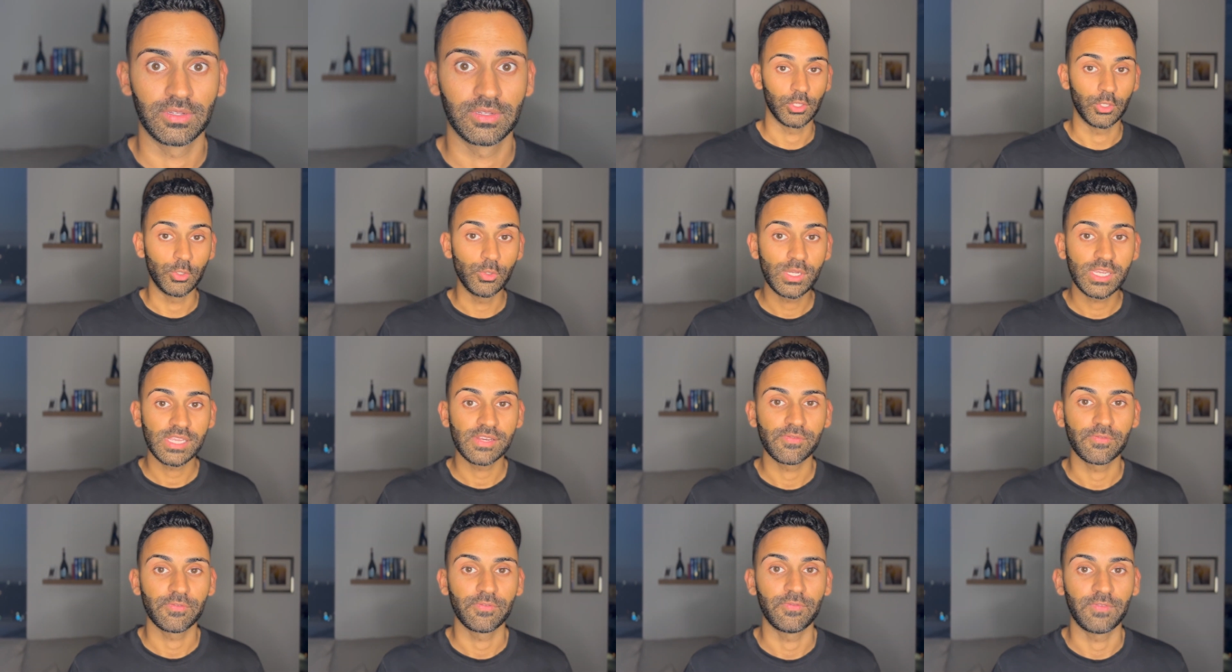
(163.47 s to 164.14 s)
You
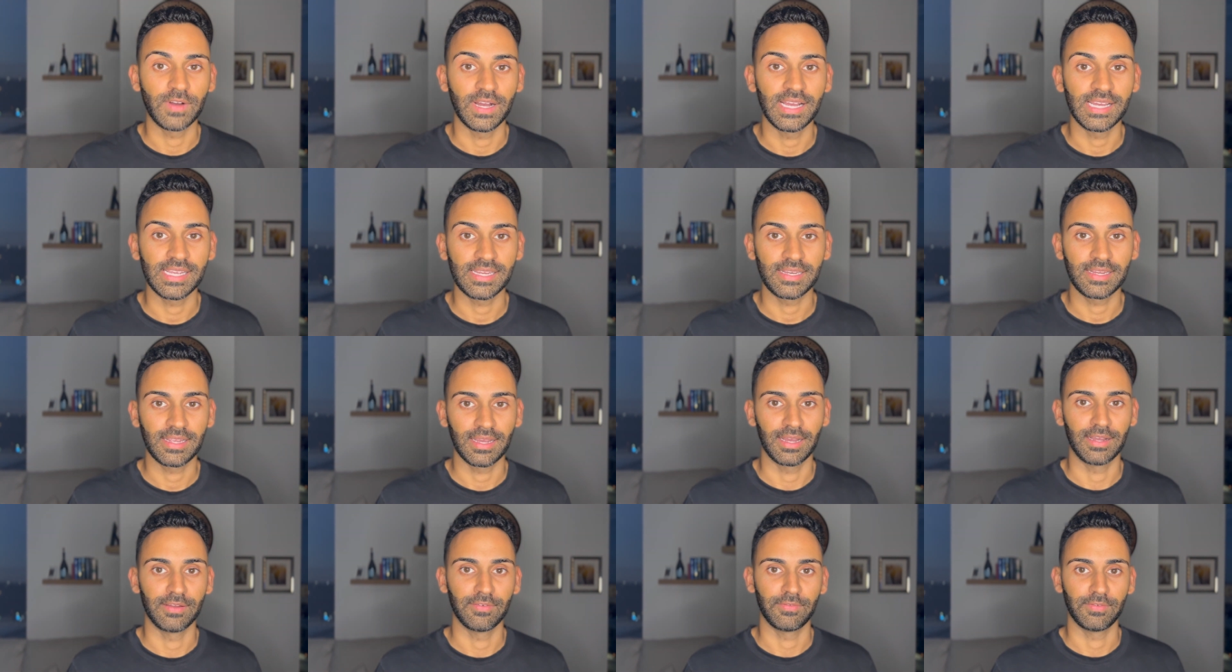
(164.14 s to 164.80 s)
can find
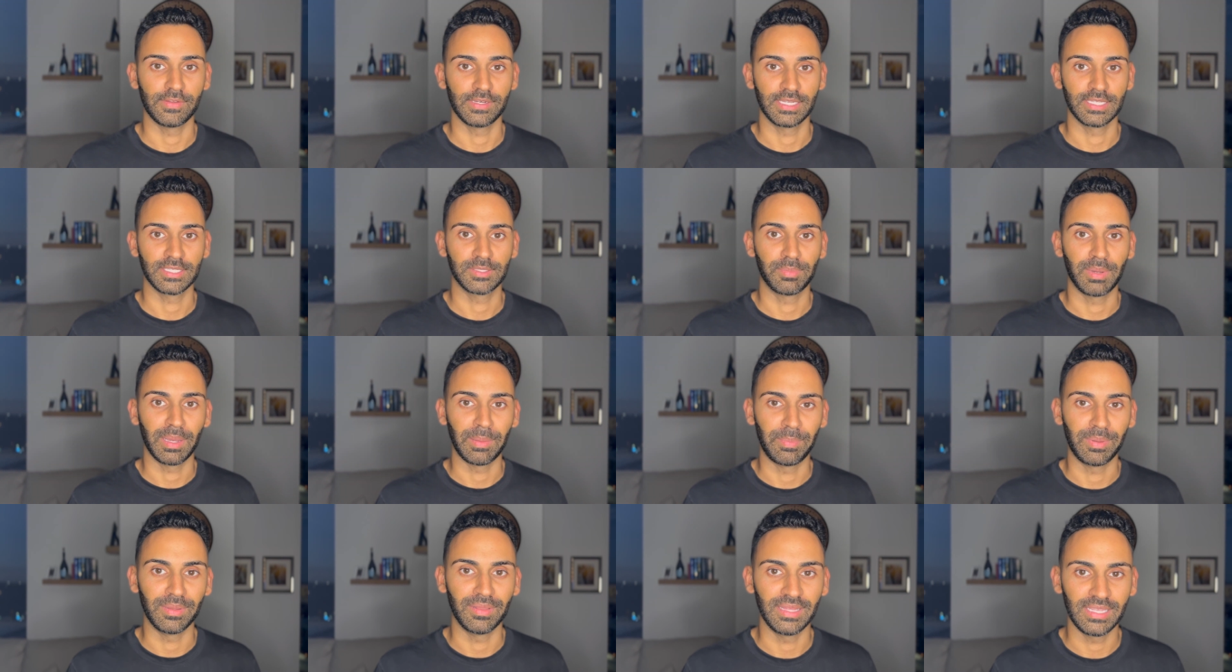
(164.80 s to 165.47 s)
confidence
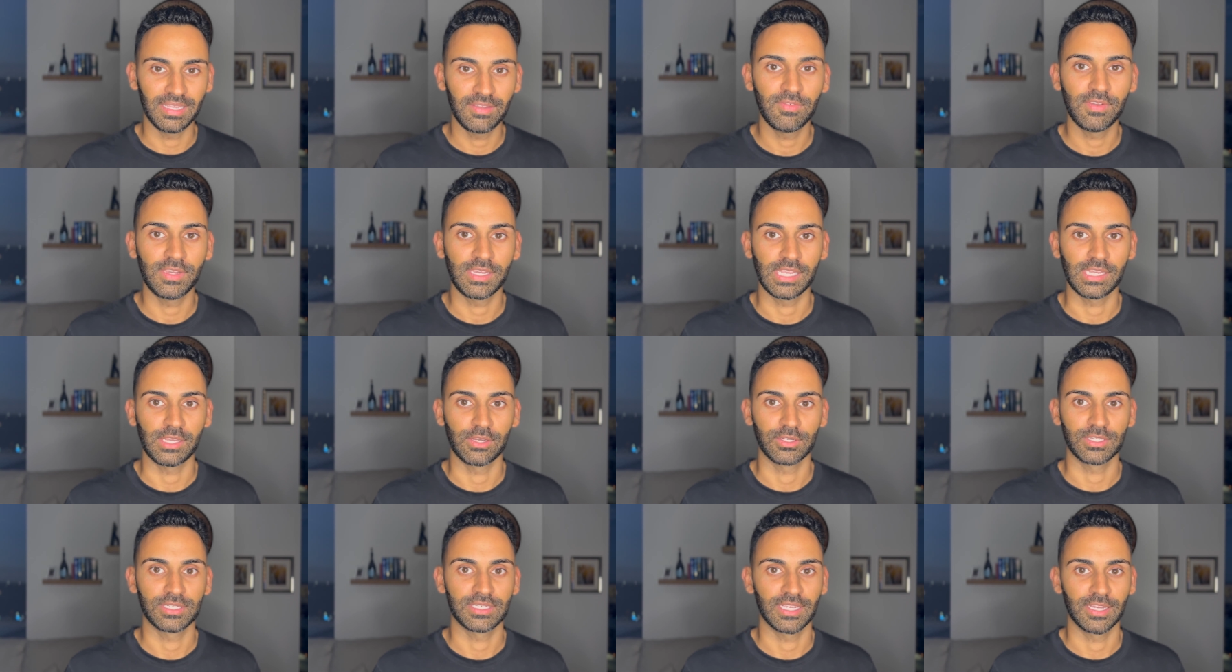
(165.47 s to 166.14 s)
by believing in
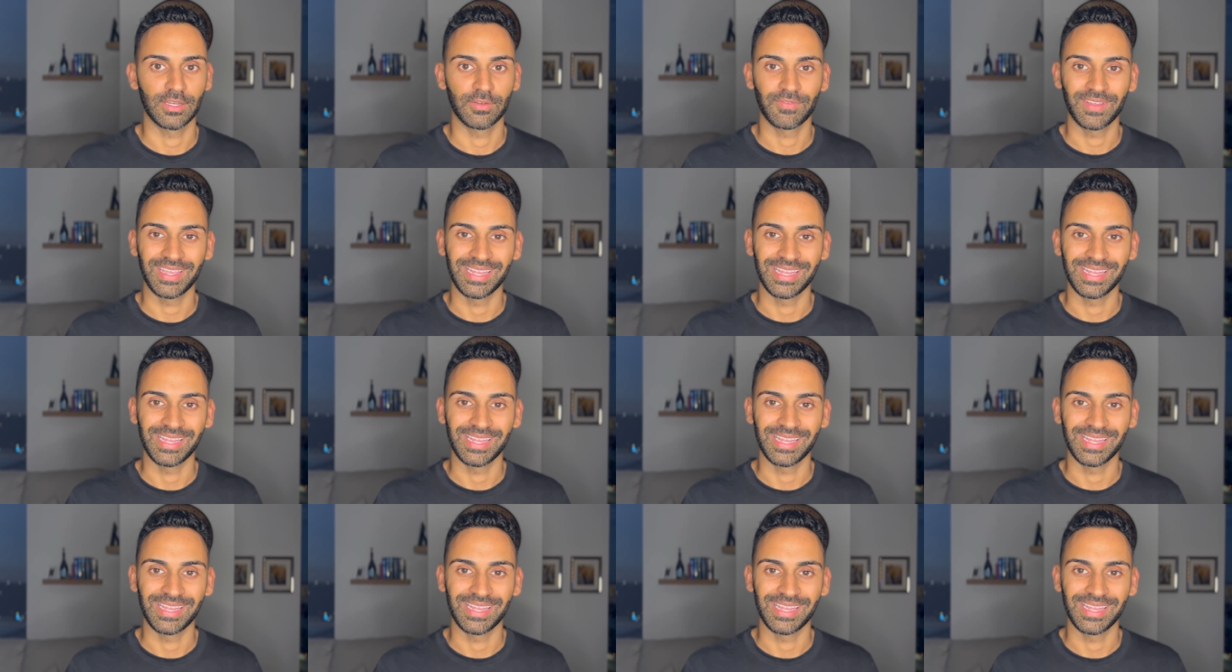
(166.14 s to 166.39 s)
yourself